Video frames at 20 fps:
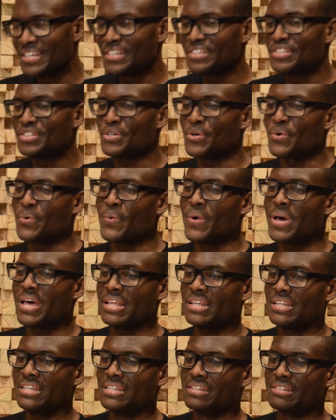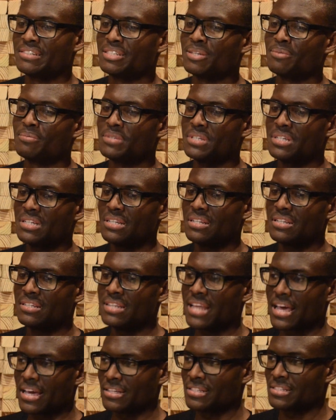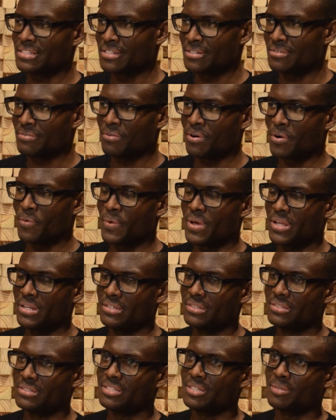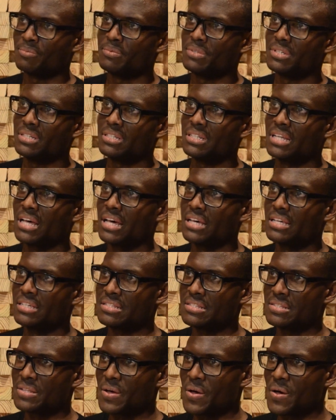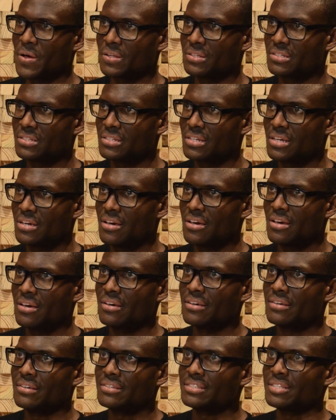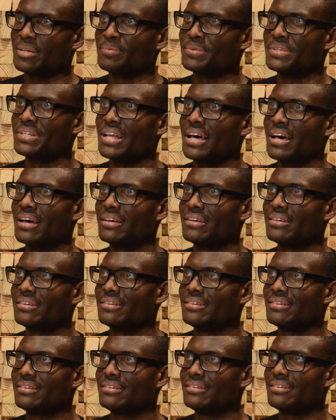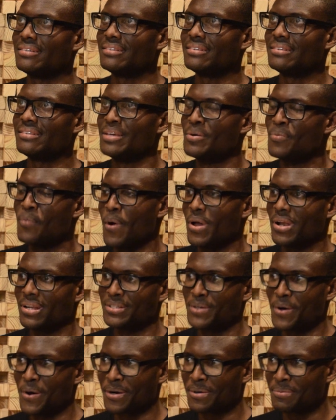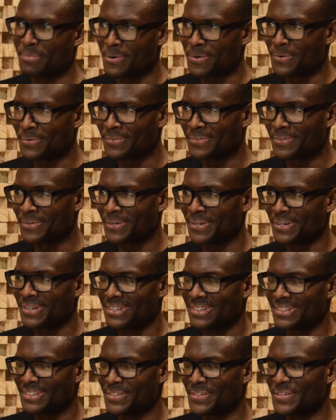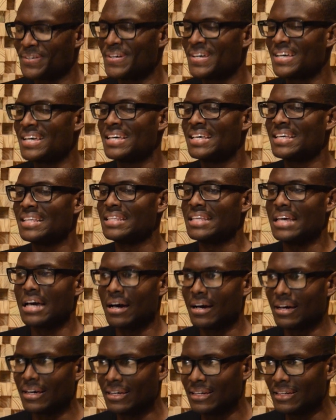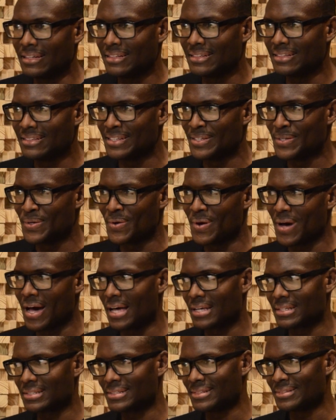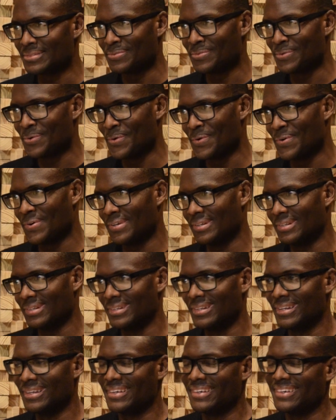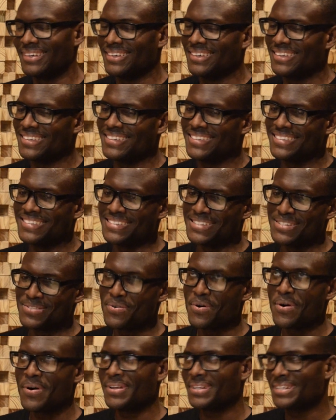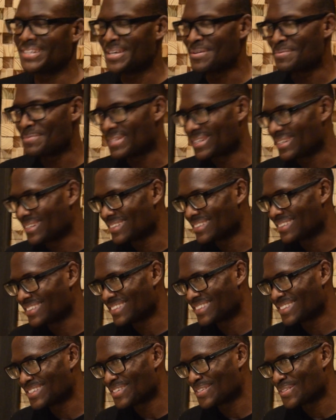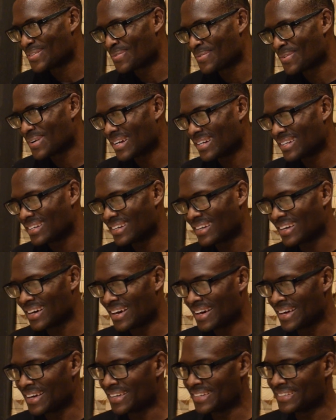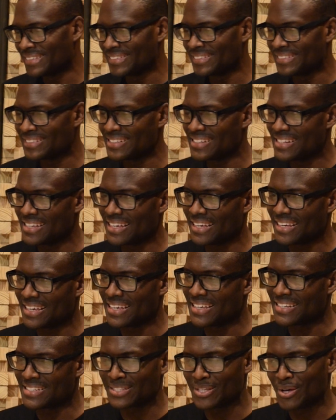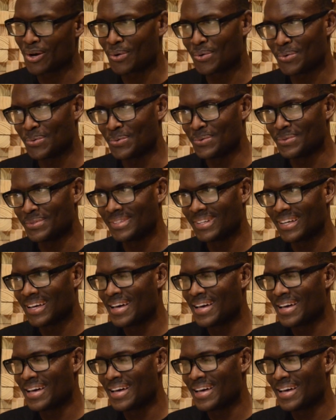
So when there's something negative, or when there's something that is not something that they want to talk about, or they hide, they don't answer the phone, they do all of them things, right? And it's not cool.